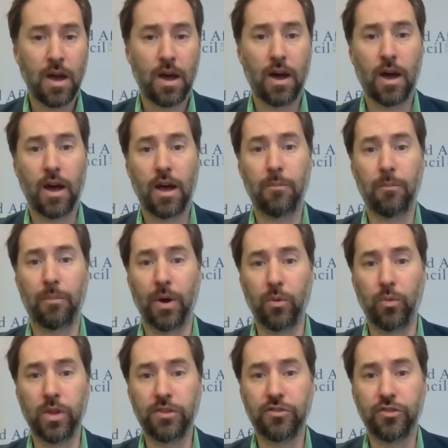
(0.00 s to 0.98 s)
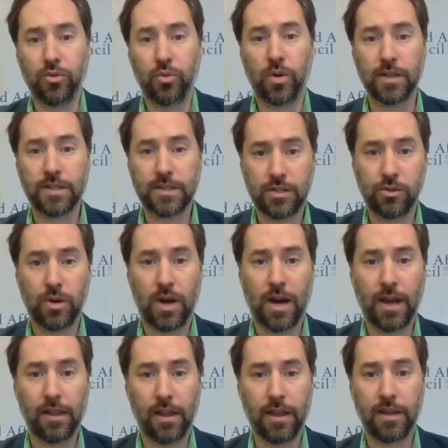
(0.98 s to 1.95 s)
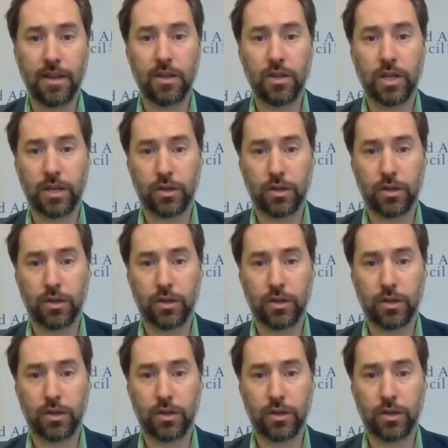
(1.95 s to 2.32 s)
But we do want to highlight